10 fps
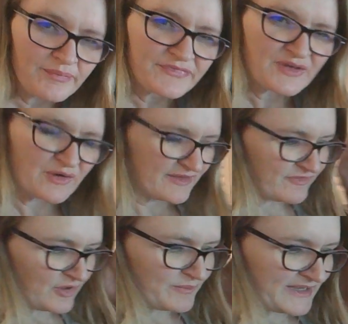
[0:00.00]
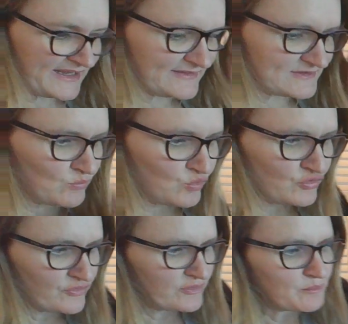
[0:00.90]
so even though I'm going to get some
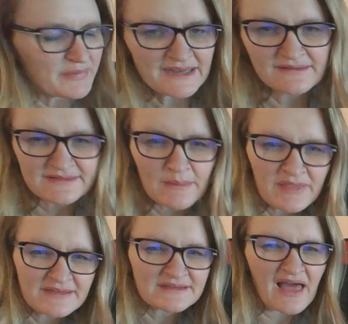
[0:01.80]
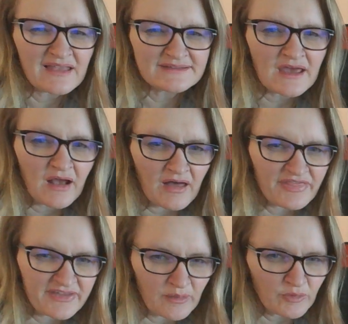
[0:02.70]
water and blend some of these colours, I
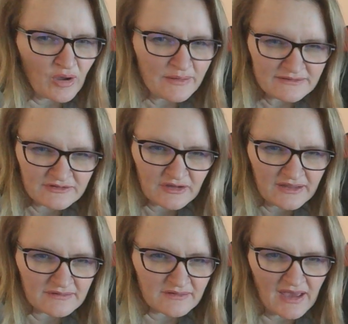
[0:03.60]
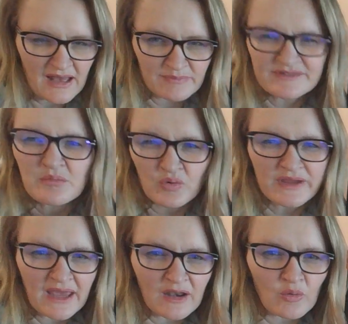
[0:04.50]
think I'm going to get some more
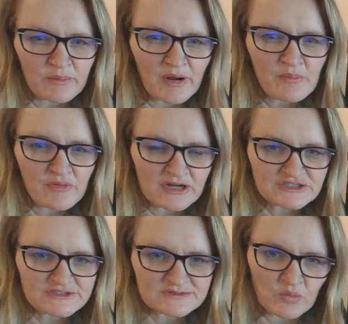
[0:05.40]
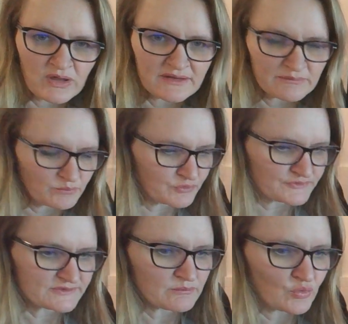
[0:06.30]
yellow on my brush as well and put
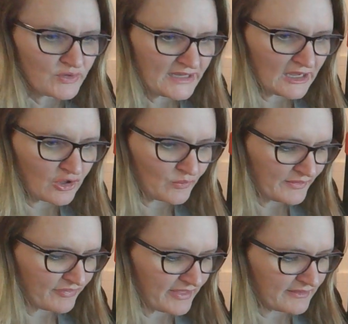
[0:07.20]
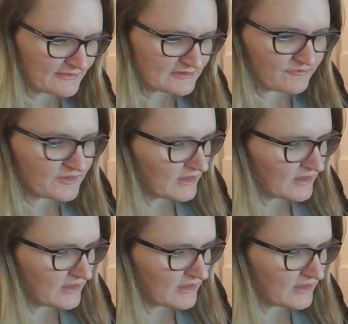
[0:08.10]
some more yellow in there because I feel